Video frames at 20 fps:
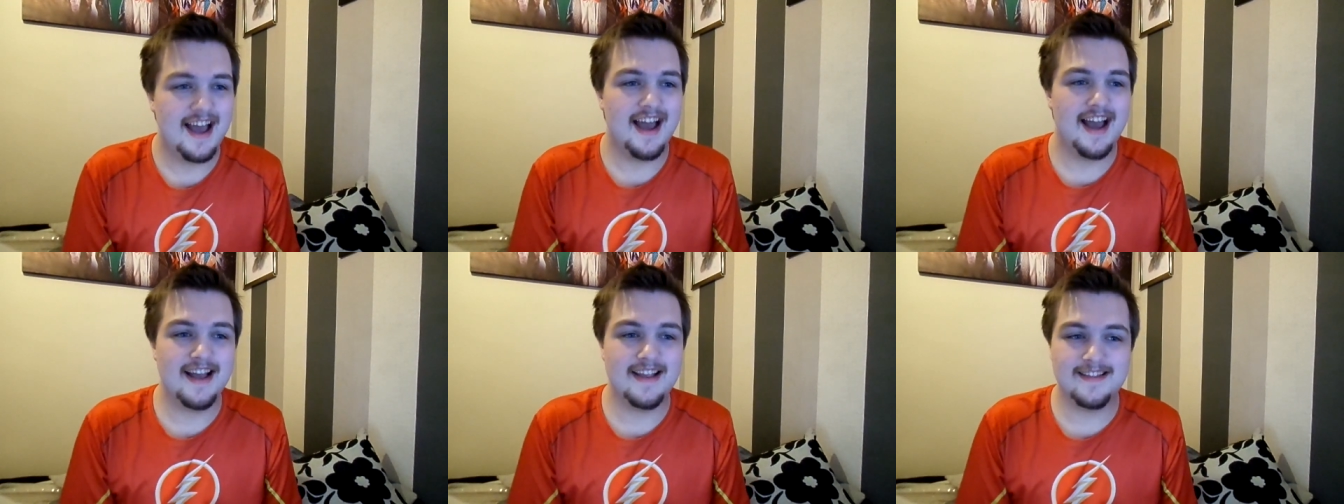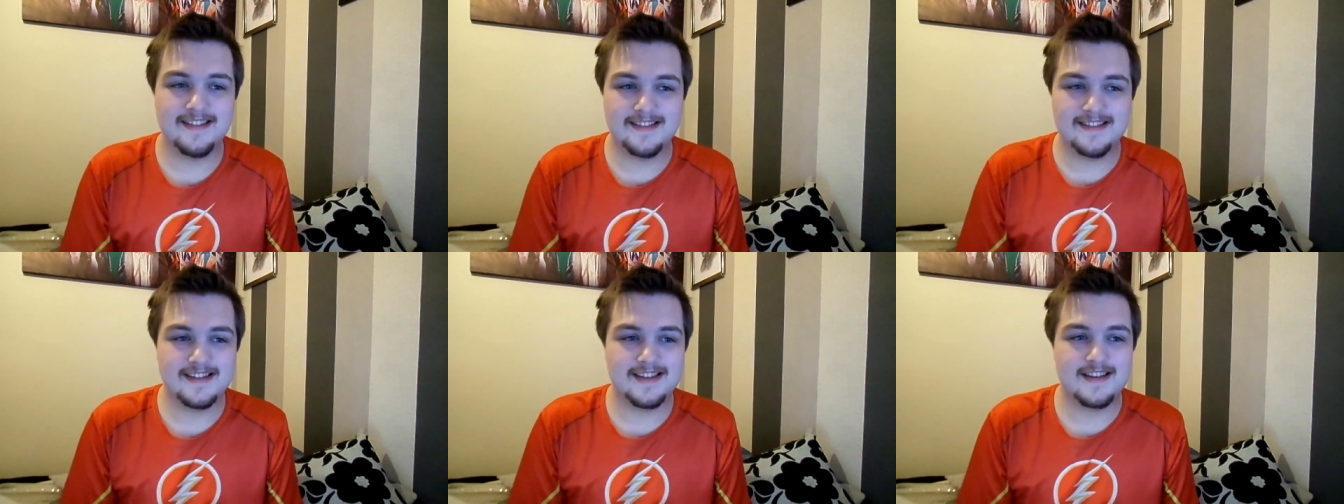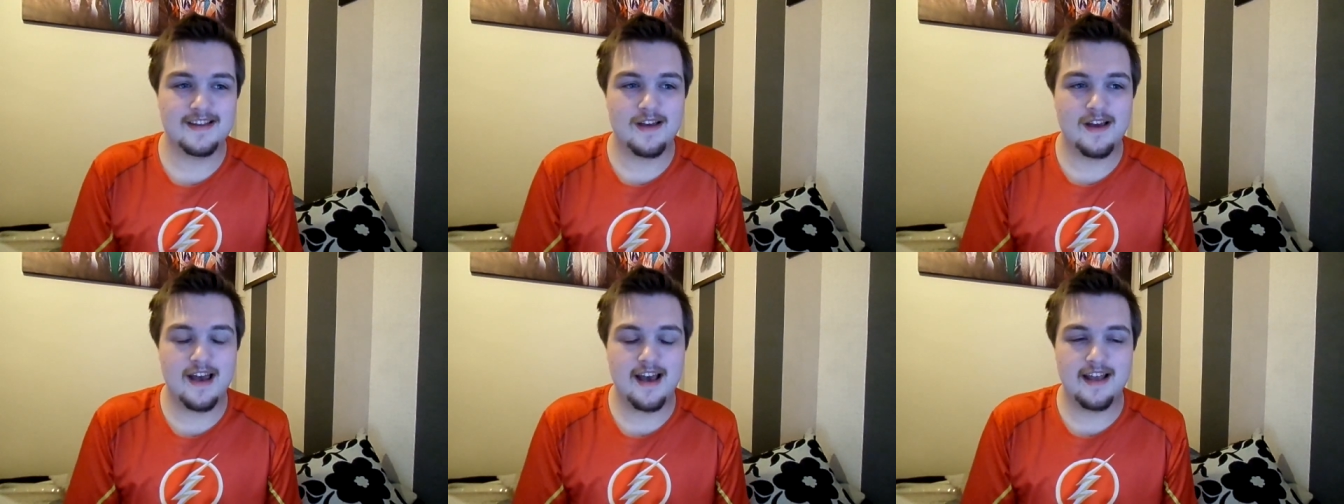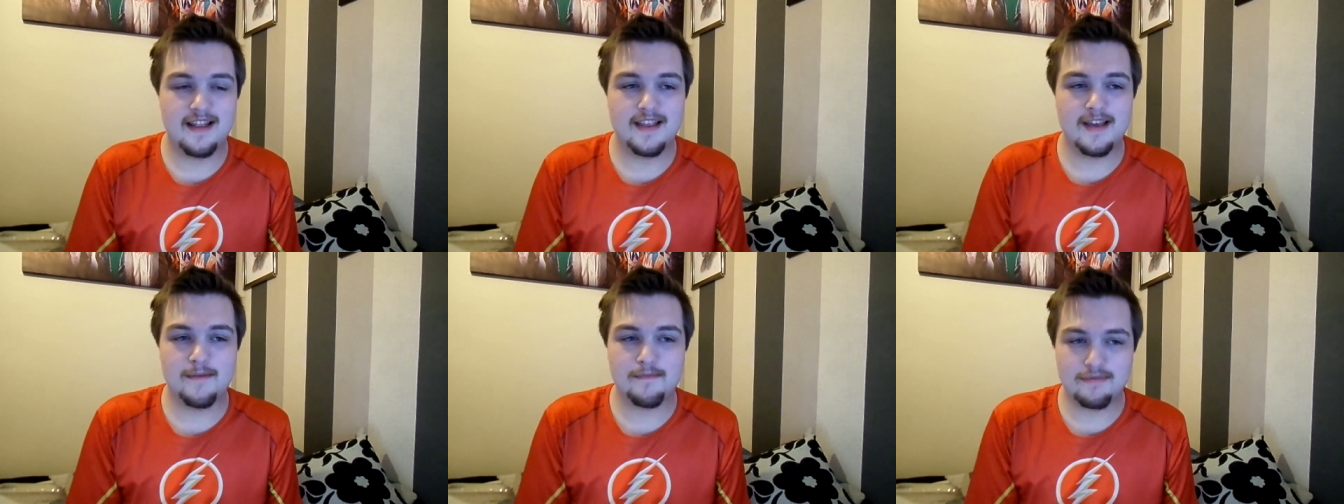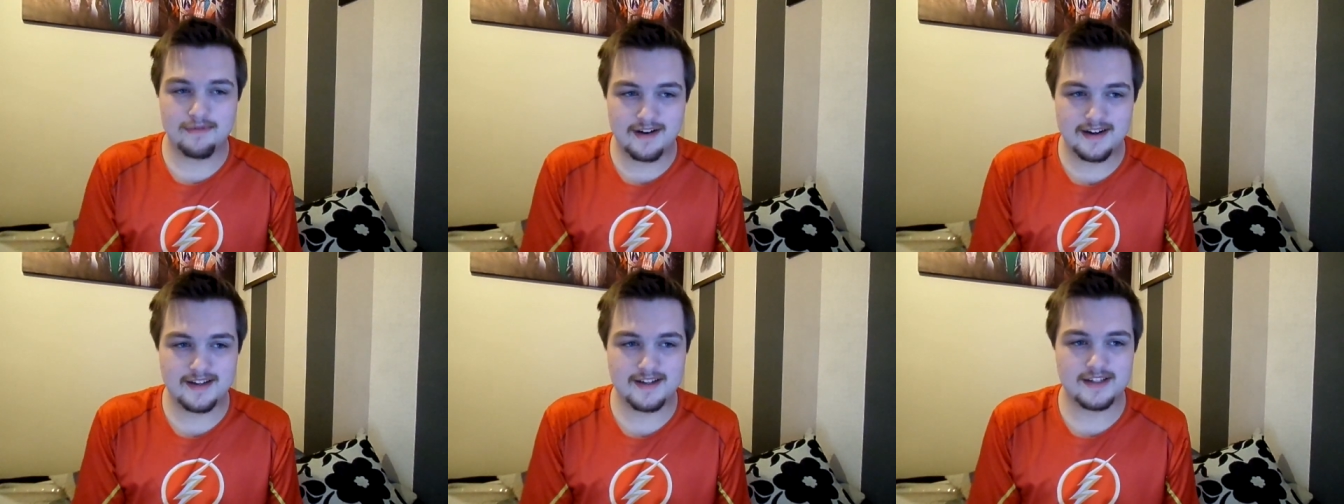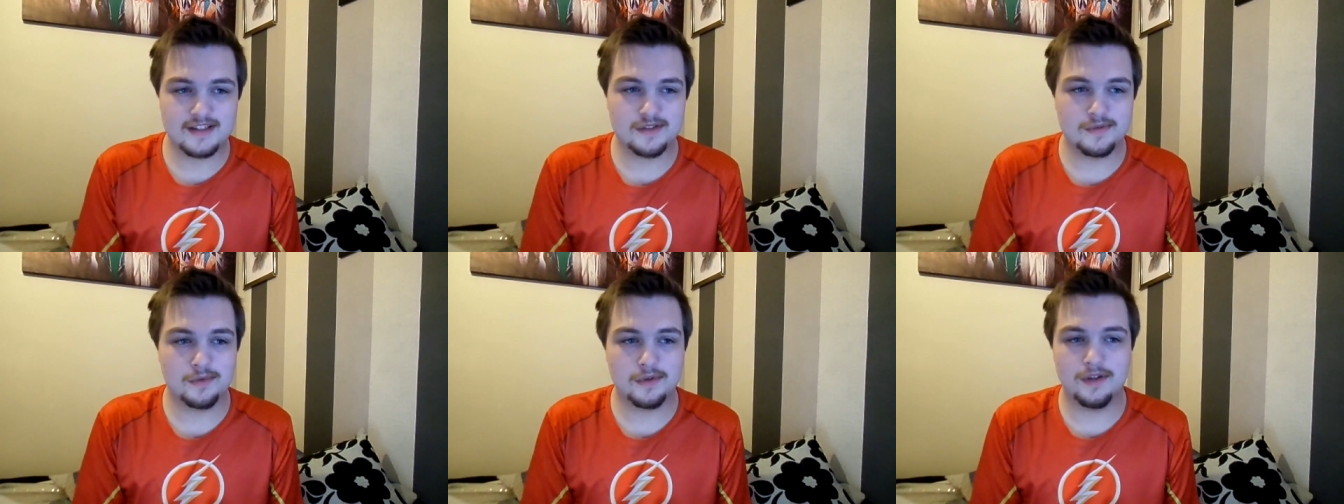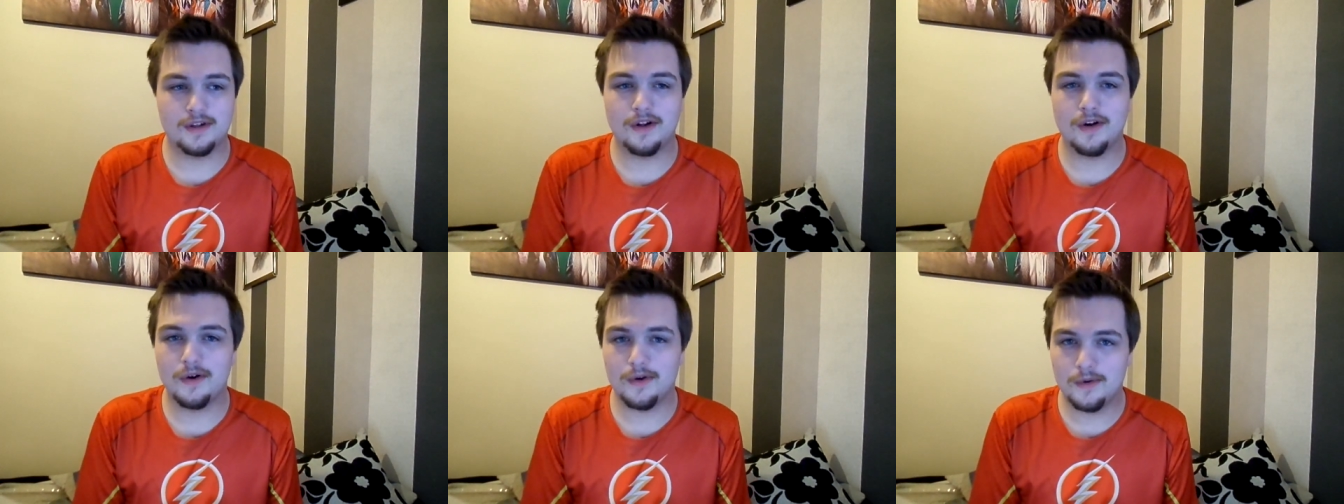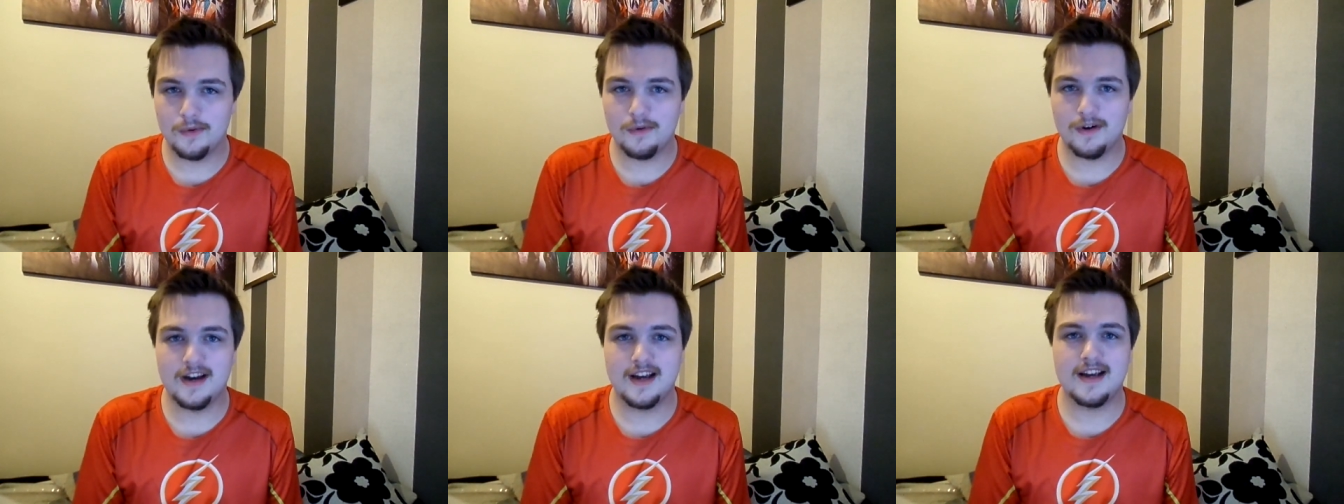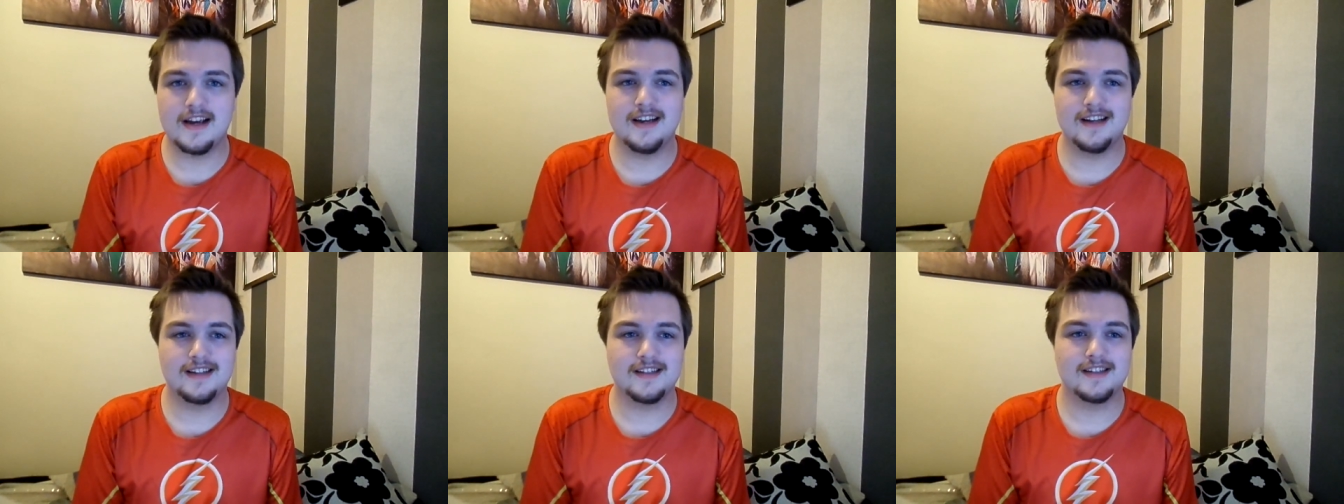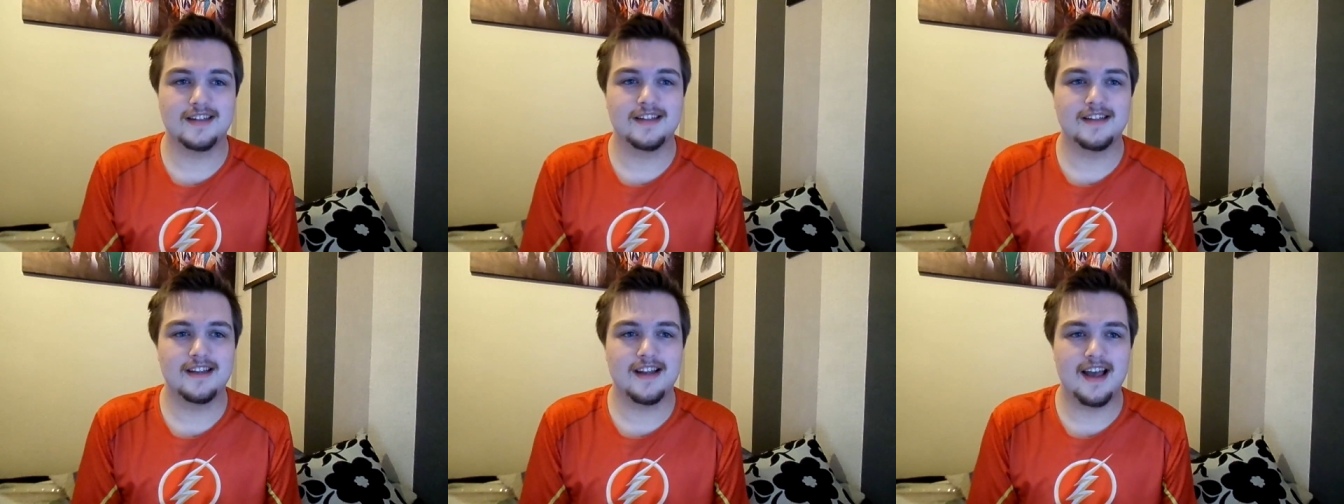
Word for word: And The Apprentice will always...